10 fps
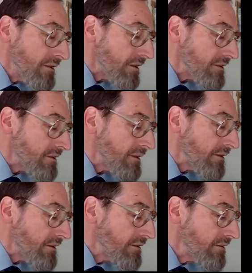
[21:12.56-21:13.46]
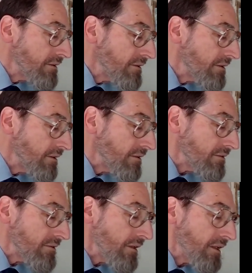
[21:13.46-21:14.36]
let's see.
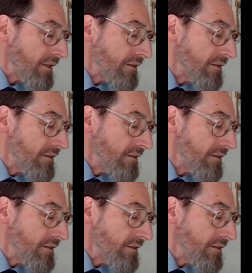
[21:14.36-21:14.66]
Hold on.